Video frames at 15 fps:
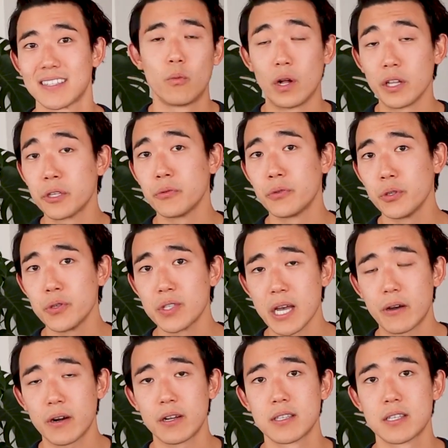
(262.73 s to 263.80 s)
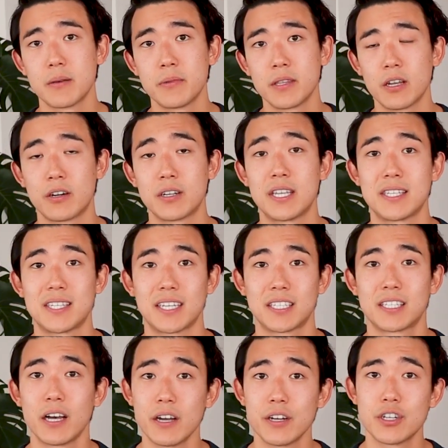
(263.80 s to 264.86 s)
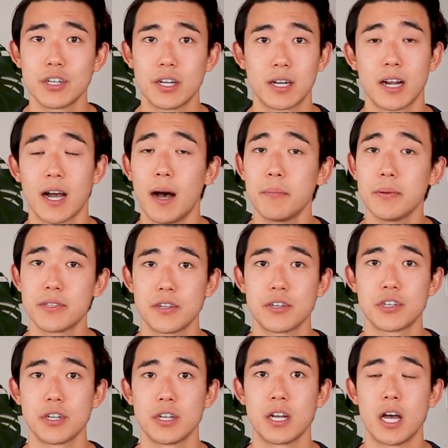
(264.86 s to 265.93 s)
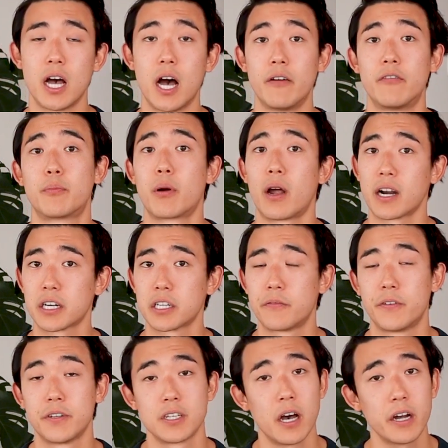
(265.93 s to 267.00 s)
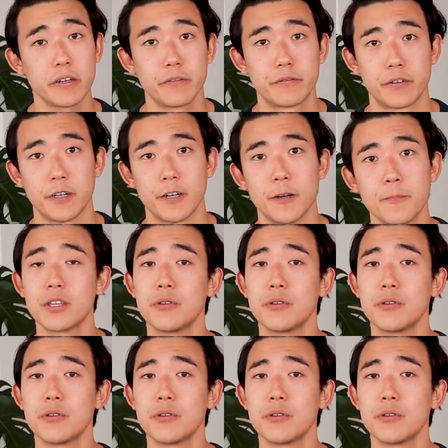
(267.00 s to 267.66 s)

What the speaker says: While you lose out on some of the artistic touch and composition of a product photographer,